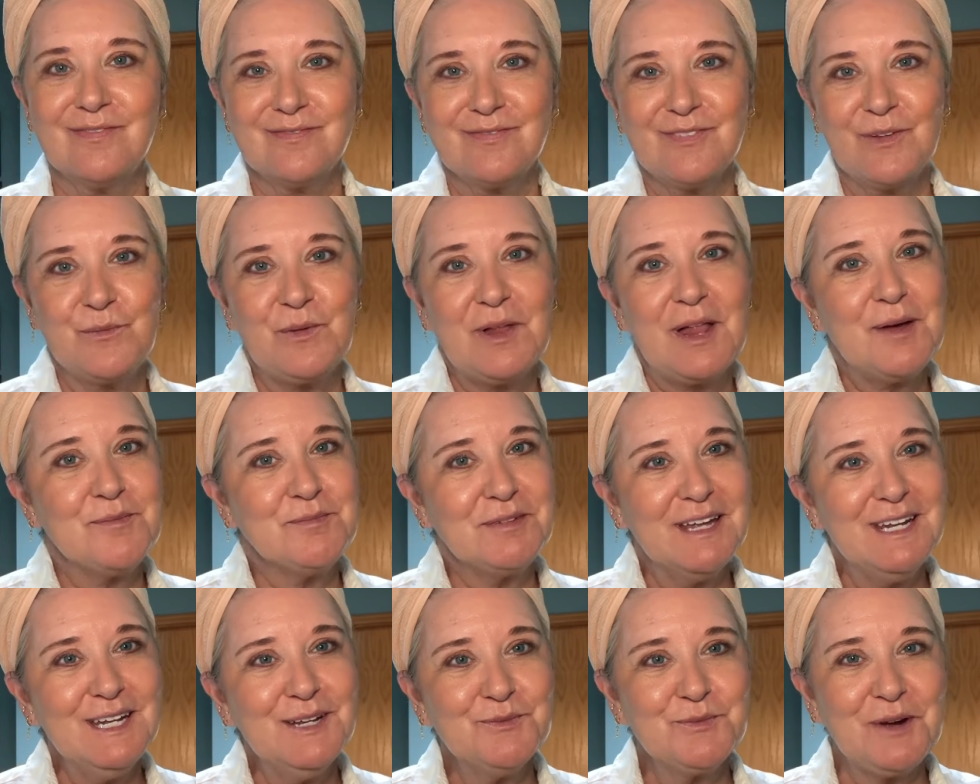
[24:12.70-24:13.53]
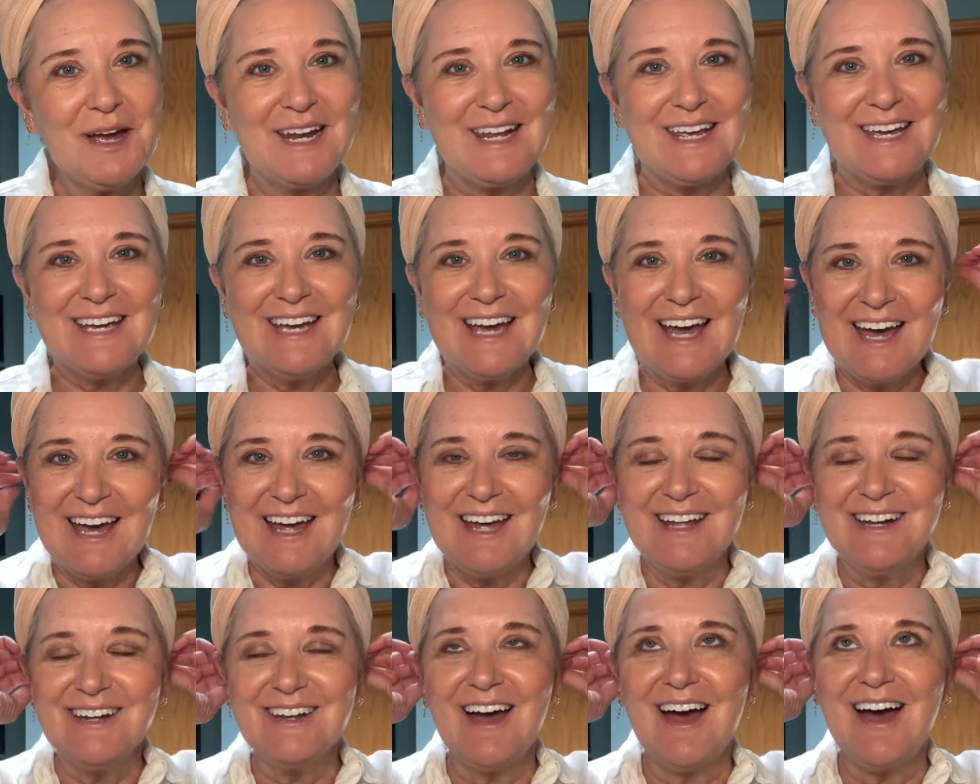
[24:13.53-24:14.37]
Well, I'm getting ready,
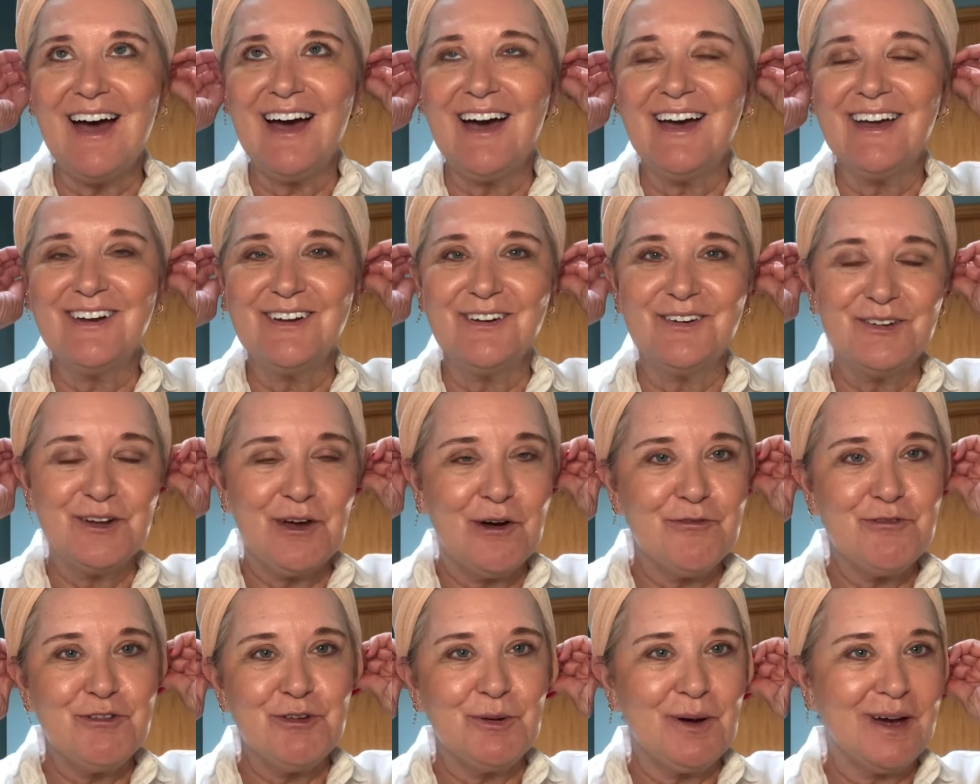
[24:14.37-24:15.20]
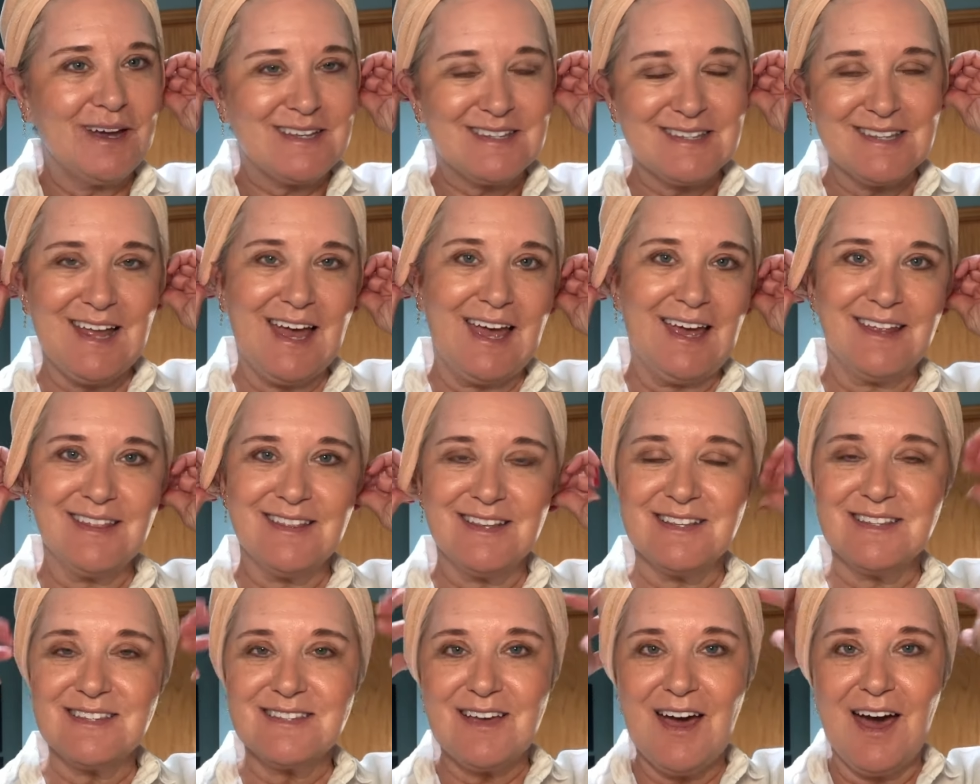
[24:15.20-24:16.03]
and I don't know if you guys like
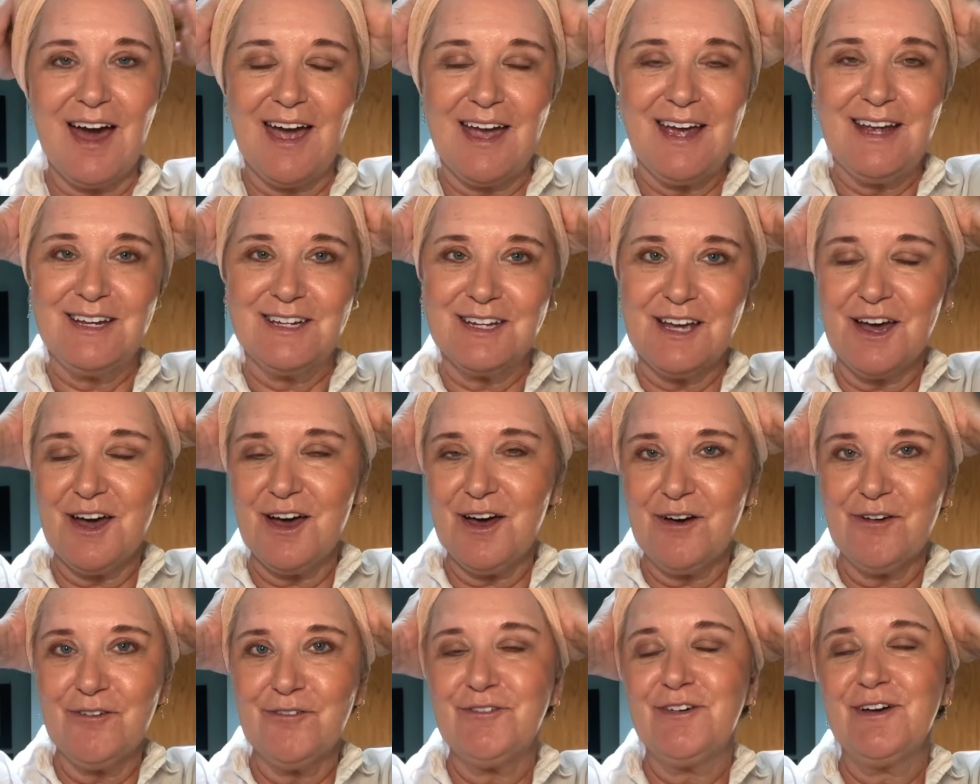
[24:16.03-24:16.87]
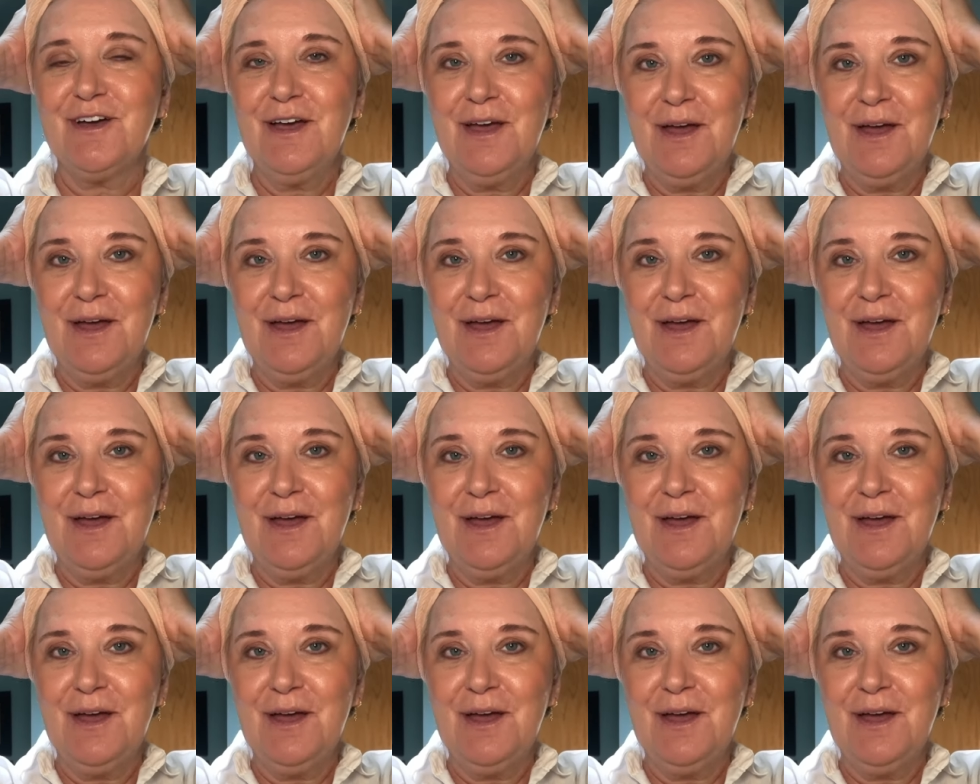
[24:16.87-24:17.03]
this kind of